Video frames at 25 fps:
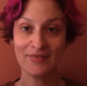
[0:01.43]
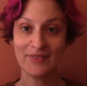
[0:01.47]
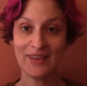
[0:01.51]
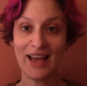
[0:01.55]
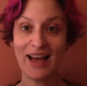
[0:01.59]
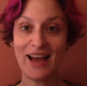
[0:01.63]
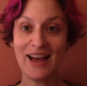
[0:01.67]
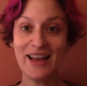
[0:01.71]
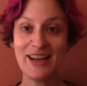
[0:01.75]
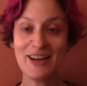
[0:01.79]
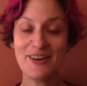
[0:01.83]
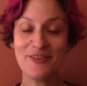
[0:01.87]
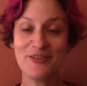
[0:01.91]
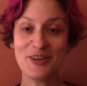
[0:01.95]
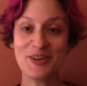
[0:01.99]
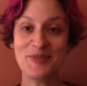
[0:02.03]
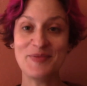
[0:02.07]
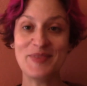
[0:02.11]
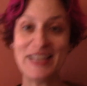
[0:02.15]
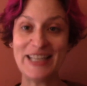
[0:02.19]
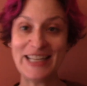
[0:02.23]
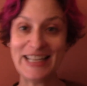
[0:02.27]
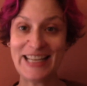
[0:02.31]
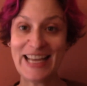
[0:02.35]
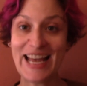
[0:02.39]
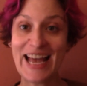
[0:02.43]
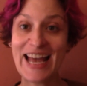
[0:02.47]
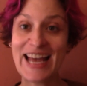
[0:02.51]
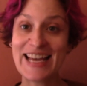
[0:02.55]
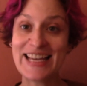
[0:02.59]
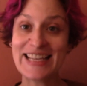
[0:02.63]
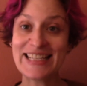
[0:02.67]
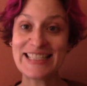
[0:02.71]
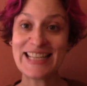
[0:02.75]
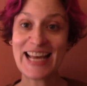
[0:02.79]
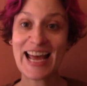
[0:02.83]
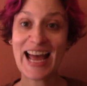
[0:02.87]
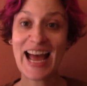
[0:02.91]
Hi everybody
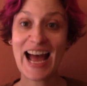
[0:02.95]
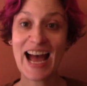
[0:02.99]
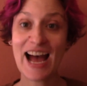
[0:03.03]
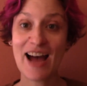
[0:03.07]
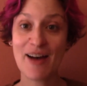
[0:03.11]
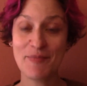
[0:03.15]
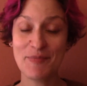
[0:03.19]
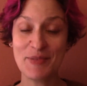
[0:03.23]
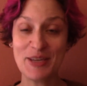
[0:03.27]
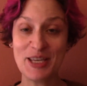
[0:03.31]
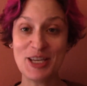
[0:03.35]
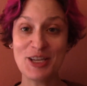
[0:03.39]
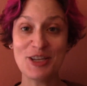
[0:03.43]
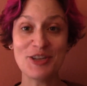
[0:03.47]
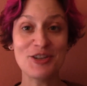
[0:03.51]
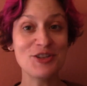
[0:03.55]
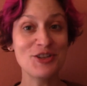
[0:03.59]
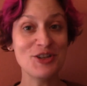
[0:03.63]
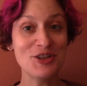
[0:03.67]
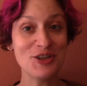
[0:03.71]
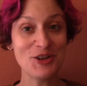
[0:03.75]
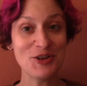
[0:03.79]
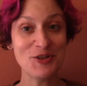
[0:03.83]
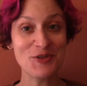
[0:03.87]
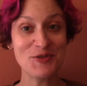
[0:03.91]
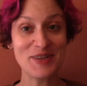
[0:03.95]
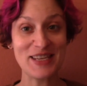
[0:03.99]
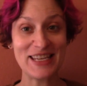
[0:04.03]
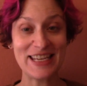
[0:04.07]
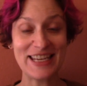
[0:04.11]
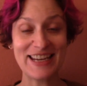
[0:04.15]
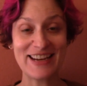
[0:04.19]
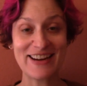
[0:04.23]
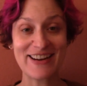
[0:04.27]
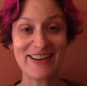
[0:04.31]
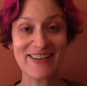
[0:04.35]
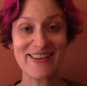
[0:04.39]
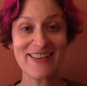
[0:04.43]
and Happy New
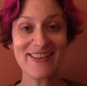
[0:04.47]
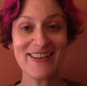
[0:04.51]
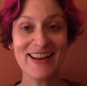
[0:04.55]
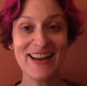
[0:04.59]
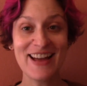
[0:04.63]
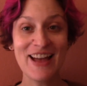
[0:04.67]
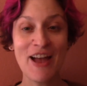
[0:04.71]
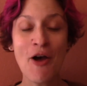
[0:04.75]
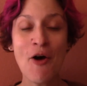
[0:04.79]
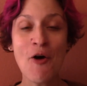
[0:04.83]
Year.